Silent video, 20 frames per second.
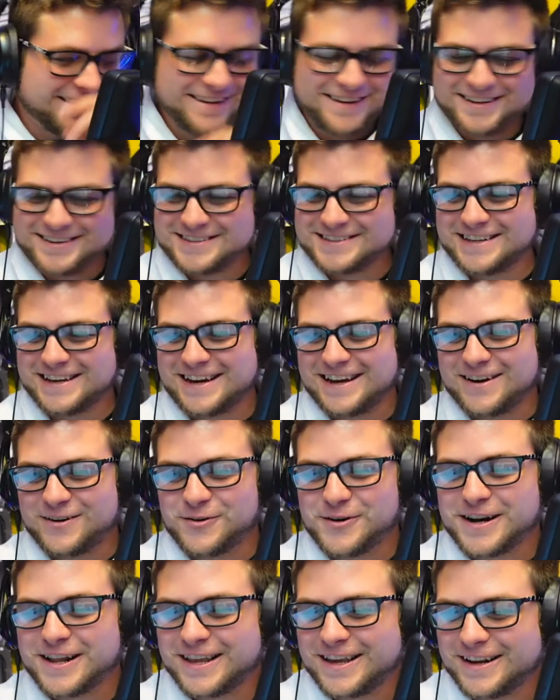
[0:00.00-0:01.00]
it's like I don't
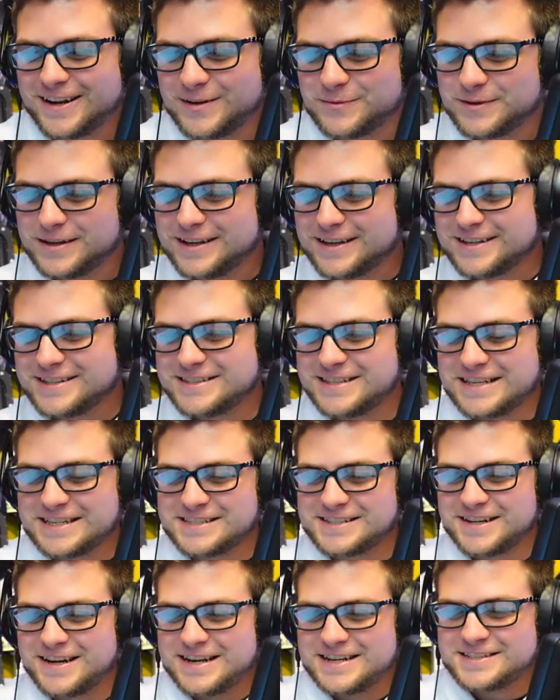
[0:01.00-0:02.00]
want to get up. This thing's
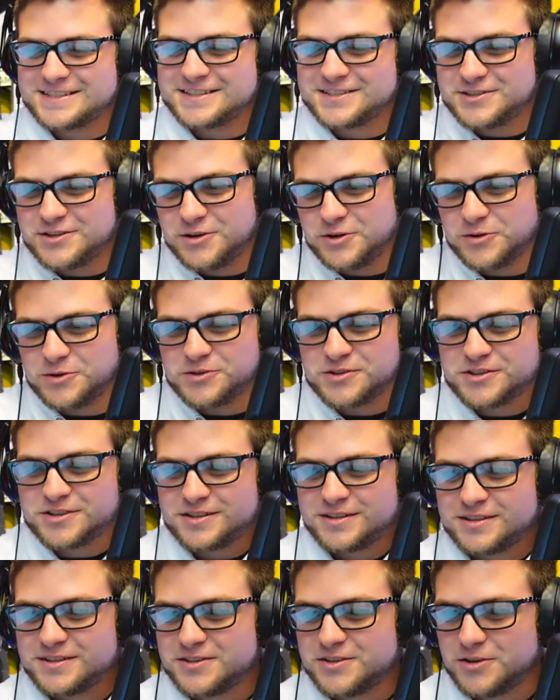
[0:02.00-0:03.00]
nice. It's huge.
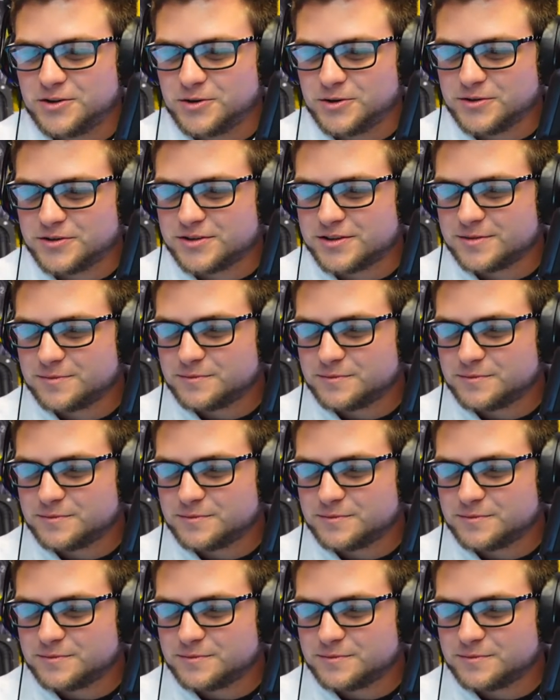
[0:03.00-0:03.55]
It's huge.